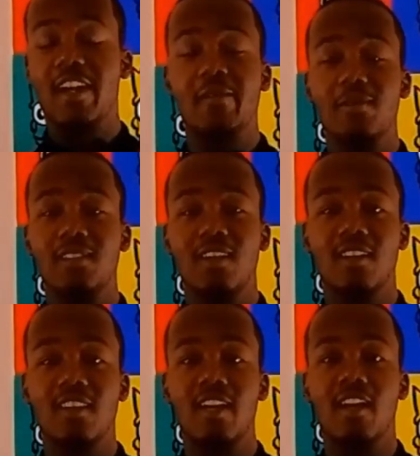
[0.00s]
care what
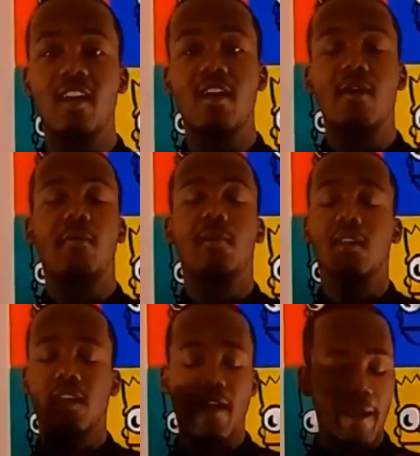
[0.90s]
y'all think.
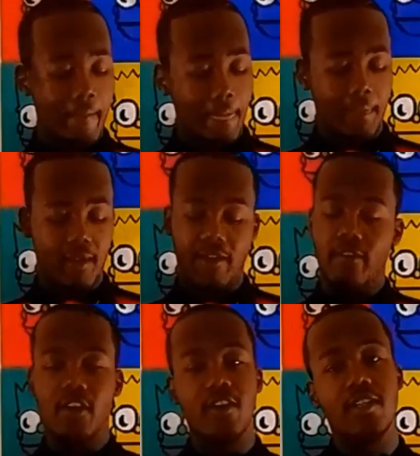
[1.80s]
But like,
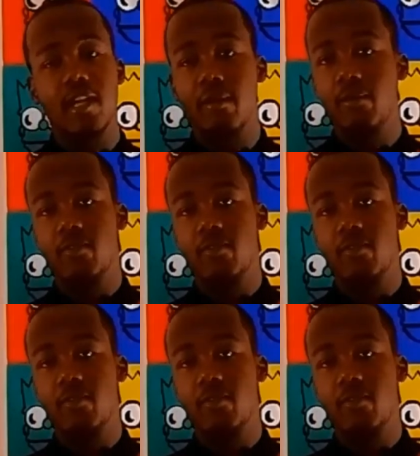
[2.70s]
I've heard that